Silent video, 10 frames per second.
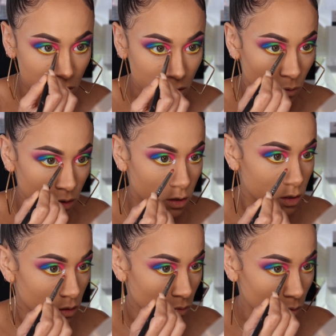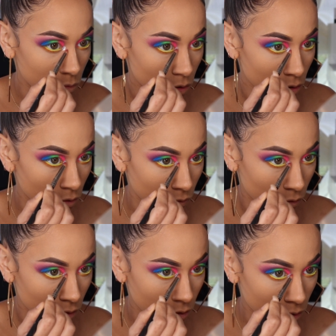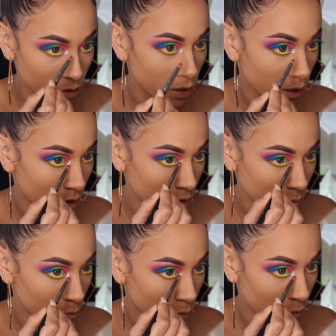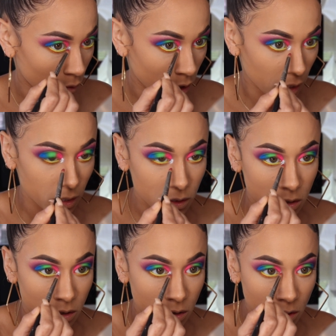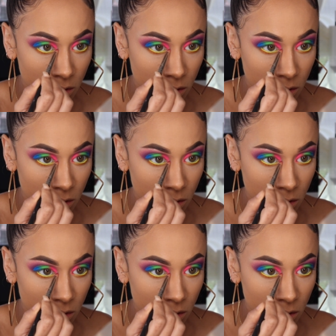I want this to be beautiful and bright.